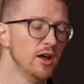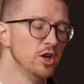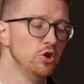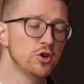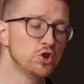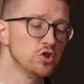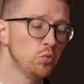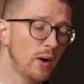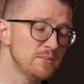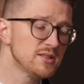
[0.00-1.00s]
you could choose
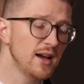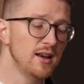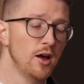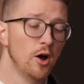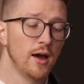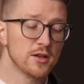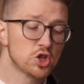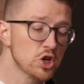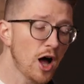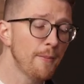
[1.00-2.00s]
website and
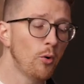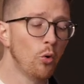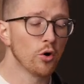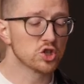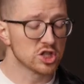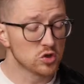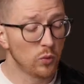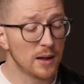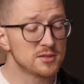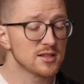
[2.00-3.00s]
shop or just
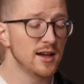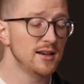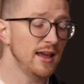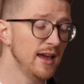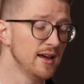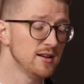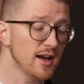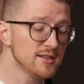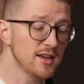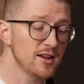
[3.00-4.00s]
website, and
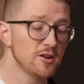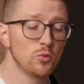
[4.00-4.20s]
not to get into the